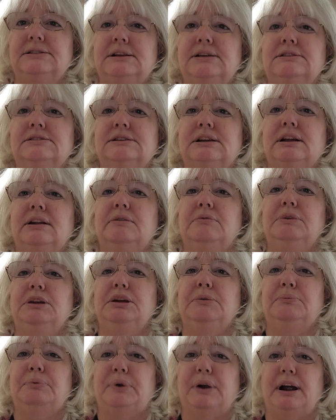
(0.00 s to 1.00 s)
That's going to be
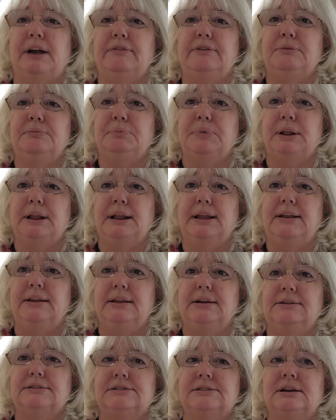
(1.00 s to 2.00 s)
a private
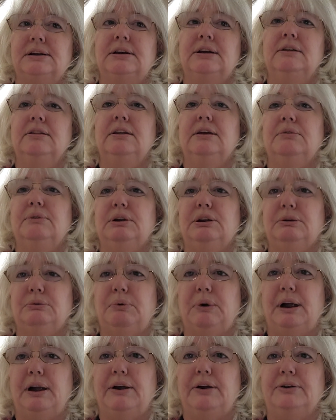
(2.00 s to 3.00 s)
playlist that
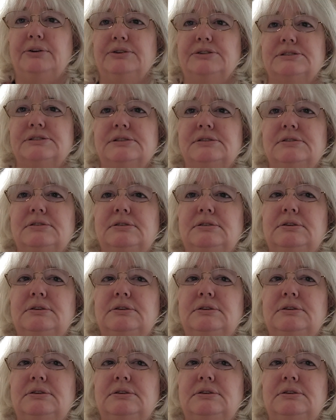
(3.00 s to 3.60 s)
requires